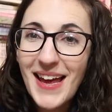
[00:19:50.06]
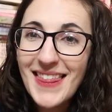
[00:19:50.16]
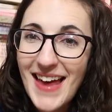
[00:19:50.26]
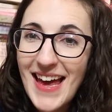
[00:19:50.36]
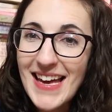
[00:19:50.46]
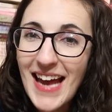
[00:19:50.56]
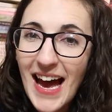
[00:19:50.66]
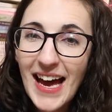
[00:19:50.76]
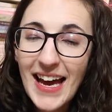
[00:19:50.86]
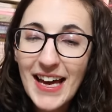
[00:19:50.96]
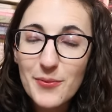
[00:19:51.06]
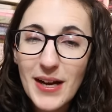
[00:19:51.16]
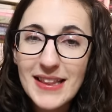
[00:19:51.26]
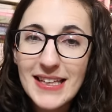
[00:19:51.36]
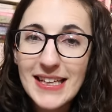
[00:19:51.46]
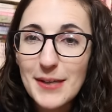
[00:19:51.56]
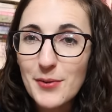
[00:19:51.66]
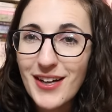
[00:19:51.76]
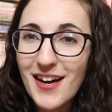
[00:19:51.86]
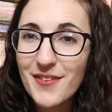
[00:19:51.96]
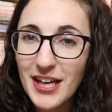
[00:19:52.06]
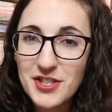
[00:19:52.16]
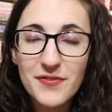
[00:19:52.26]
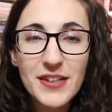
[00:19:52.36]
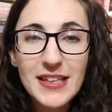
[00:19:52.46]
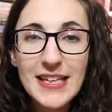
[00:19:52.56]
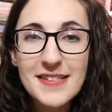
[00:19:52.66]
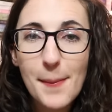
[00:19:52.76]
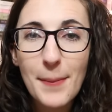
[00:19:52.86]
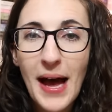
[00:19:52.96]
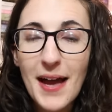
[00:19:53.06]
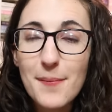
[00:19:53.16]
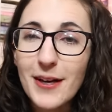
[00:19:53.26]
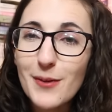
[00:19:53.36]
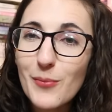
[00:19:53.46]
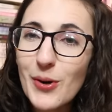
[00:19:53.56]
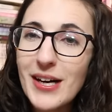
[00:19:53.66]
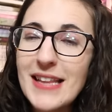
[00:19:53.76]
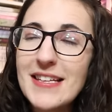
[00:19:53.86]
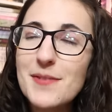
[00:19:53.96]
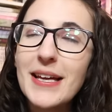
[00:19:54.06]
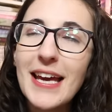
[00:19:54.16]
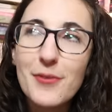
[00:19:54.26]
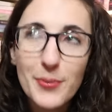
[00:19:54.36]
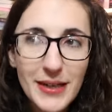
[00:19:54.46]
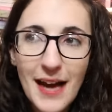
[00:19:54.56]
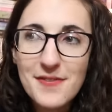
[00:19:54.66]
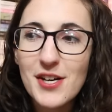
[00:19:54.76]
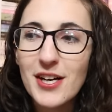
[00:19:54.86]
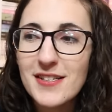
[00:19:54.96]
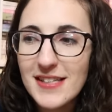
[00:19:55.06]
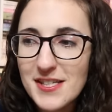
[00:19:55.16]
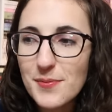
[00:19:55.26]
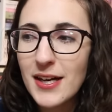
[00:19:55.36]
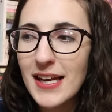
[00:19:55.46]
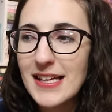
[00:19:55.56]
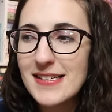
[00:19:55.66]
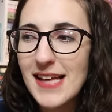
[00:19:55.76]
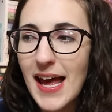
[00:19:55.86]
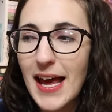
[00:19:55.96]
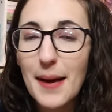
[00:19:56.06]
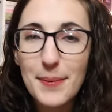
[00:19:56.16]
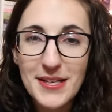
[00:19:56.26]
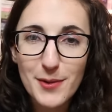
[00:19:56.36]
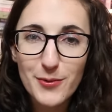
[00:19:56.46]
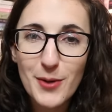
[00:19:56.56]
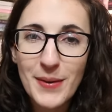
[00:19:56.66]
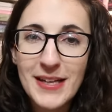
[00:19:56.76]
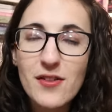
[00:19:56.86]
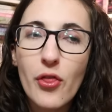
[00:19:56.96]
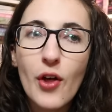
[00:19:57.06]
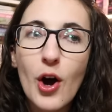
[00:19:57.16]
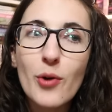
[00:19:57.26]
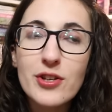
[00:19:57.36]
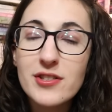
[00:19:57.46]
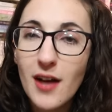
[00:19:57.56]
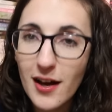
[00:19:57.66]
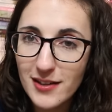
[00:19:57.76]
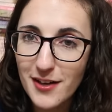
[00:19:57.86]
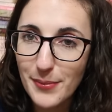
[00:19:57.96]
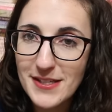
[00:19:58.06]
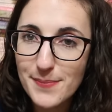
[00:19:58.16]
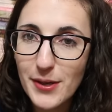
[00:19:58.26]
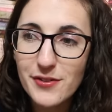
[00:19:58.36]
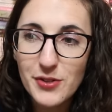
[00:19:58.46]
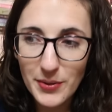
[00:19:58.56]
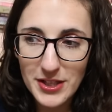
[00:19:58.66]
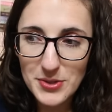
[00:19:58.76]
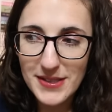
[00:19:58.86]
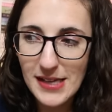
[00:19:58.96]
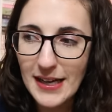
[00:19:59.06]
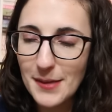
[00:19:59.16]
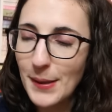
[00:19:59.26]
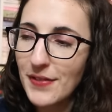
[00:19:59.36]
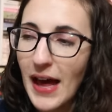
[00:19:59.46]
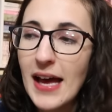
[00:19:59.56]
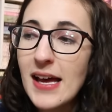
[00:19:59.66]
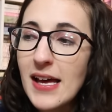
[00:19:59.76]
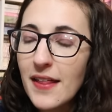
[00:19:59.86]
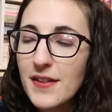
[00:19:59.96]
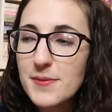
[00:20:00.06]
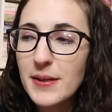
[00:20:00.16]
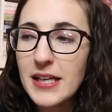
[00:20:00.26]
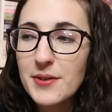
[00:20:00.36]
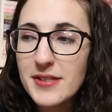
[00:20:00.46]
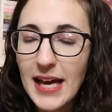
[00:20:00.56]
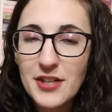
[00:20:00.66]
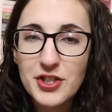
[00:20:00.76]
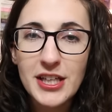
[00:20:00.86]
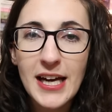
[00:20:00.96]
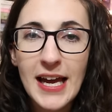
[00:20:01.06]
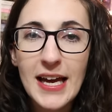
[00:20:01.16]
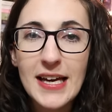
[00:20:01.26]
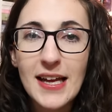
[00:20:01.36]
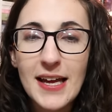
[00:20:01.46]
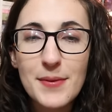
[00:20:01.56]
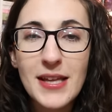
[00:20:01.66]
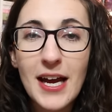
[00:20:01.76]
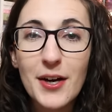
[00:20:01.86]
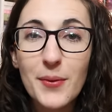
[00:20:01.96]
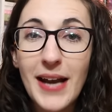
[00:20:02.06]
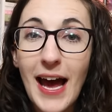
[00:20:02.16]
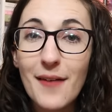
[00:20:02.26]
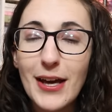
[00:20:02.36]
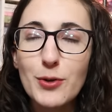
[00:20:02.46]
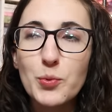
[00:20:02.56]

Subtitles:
Then I read the ebook of Catching Feelings by Maren Moore, and this one I gave 3.5 stars. This one is a baseball romance, though there's not a lot of baseball, so don't get too excited about that. This one, the hero is a catcher, and him and the heroine have a